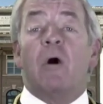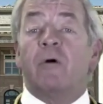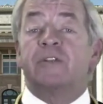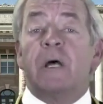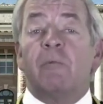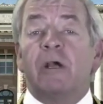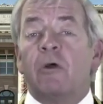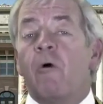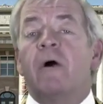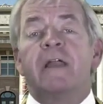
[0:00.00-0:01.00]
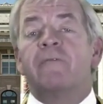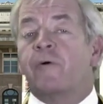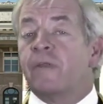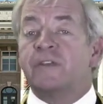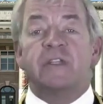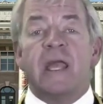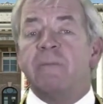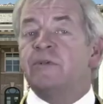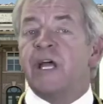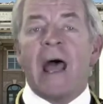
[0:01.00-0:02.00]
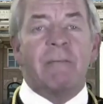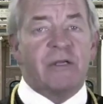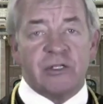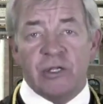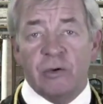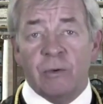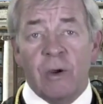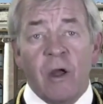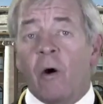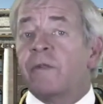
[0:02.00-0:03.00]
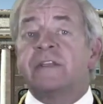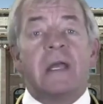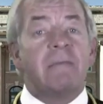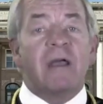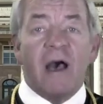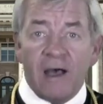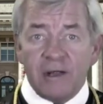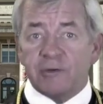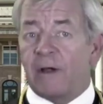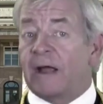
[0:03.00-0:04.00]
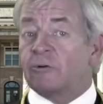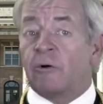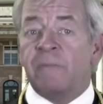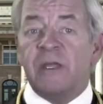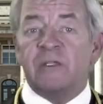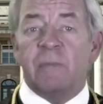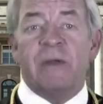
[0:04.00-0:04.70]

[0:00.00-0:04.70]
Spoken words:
or someone going for the same job as you, or the same contract or piece of